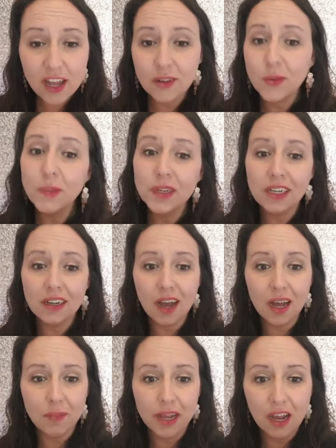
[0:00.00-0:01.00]
this is
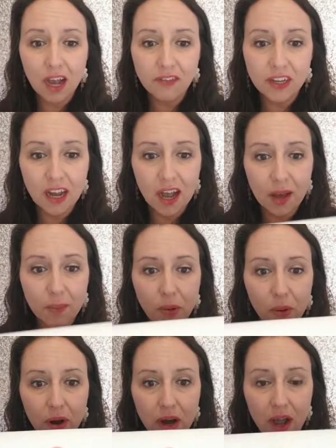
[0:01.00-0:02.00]
what would be on my
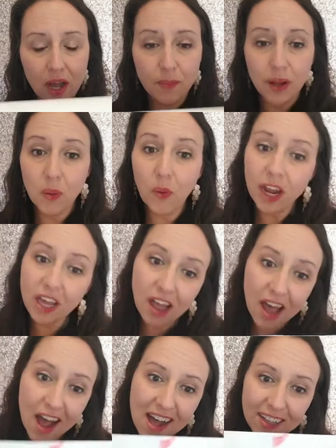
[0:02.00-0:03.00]
coffee cup or on
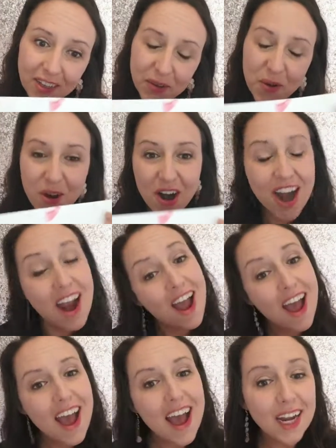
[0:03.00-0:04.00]
my wine
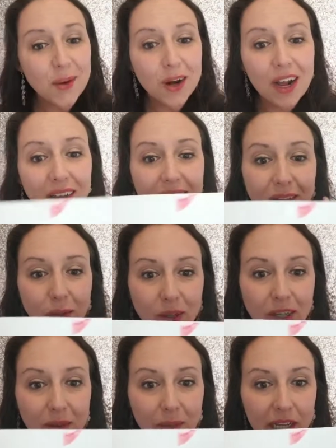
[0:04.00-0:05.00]
glass or
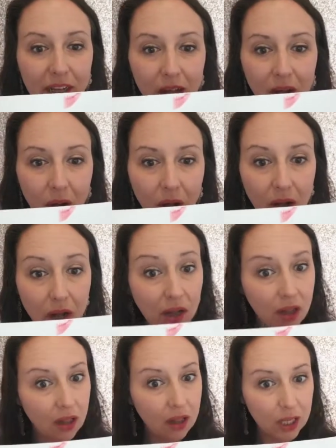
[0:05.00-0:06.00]
anywhere else in the world. But
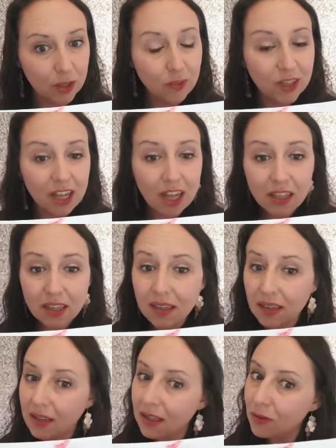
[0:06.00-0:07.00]
oh,
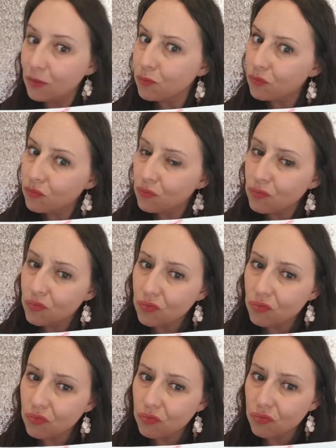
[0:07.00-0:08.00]
lip sense
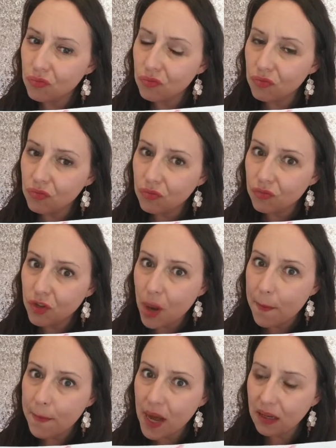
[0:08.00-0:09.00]

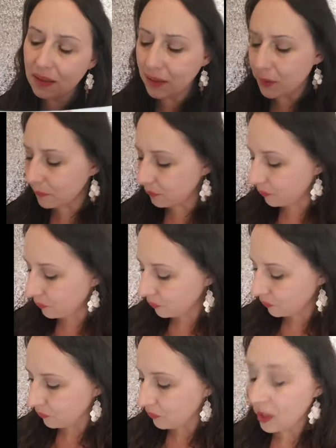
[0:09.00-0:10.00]
hmm,
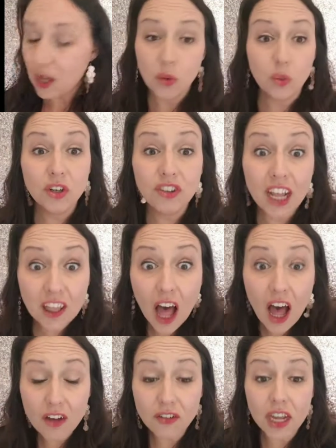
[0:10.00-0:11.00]
buxom,
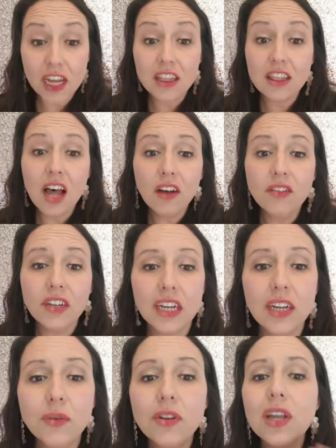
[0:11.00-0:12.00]
which I love. I
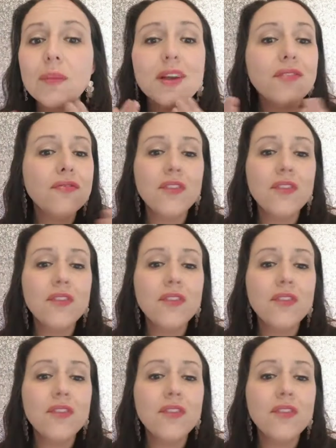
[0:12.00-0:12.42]
loved it.